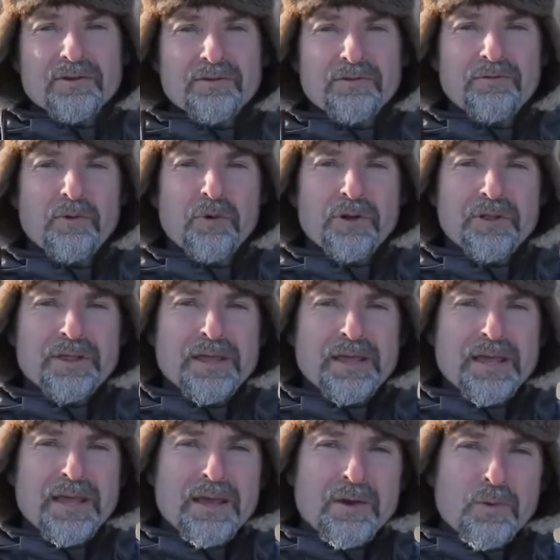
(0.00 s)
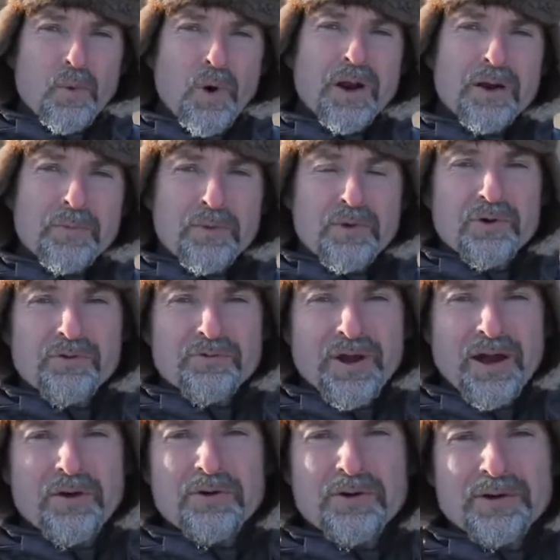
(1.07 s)
for the waterproof
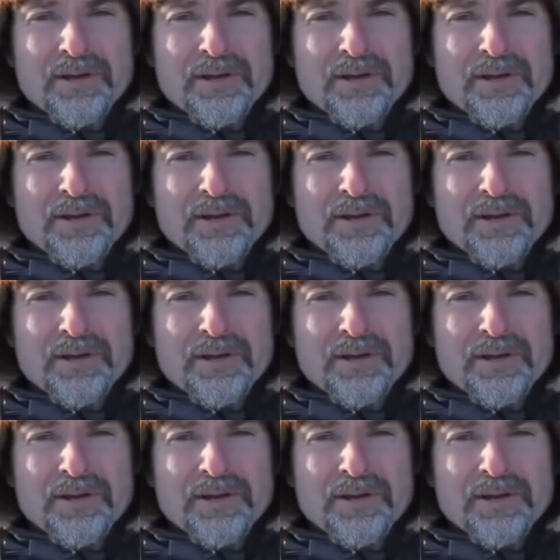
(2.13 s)
outer